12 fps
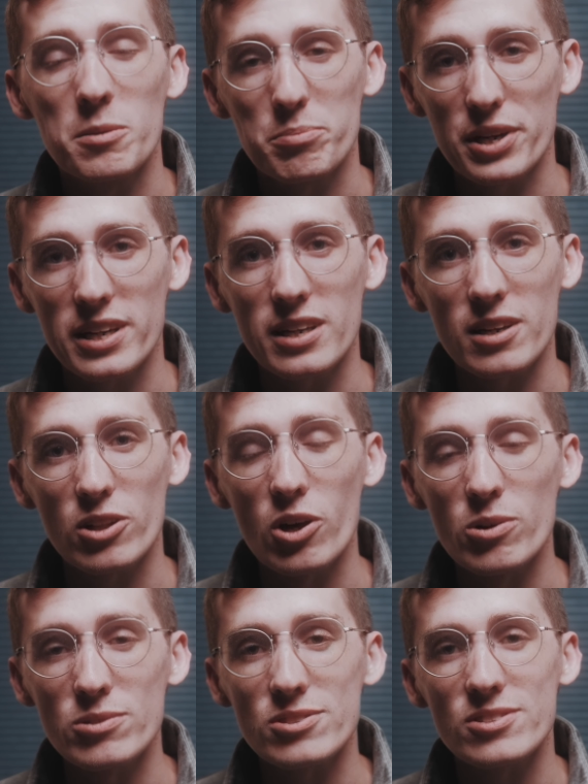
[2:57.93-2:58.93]
bring it in
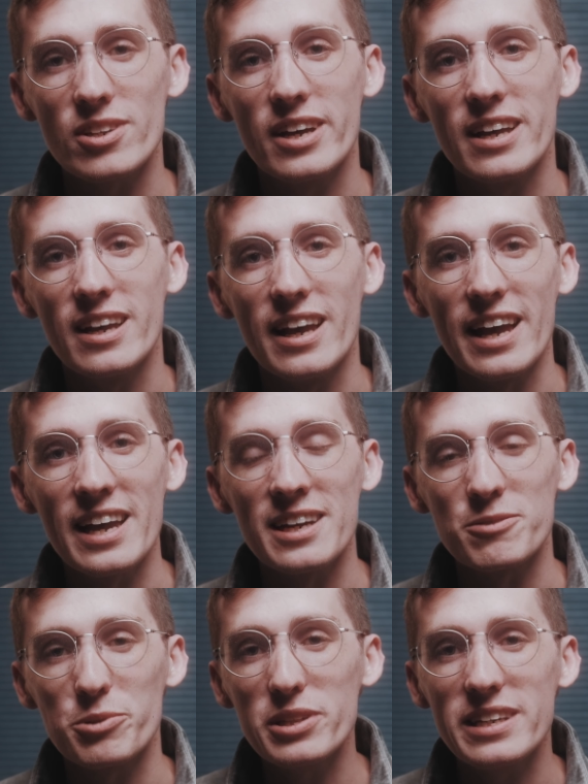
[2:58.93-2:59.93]
close,
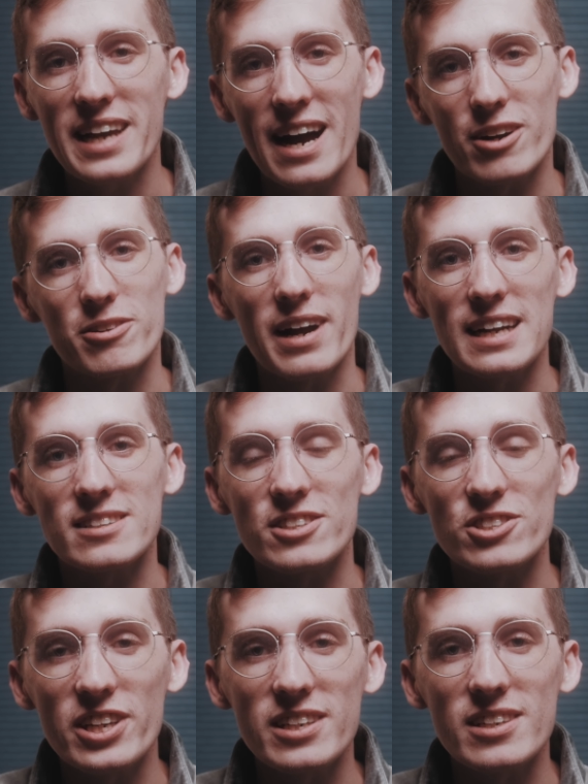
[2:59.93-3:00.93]
and really counteract
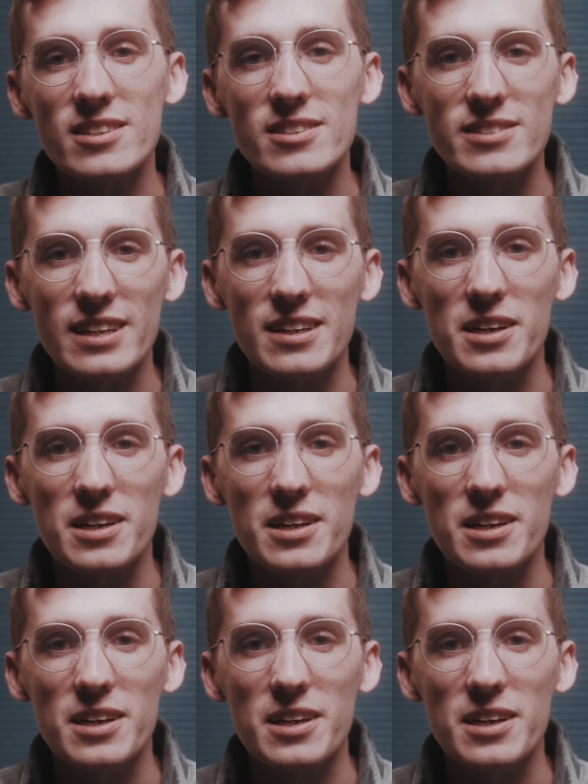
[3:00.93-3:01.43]
the shakiness that can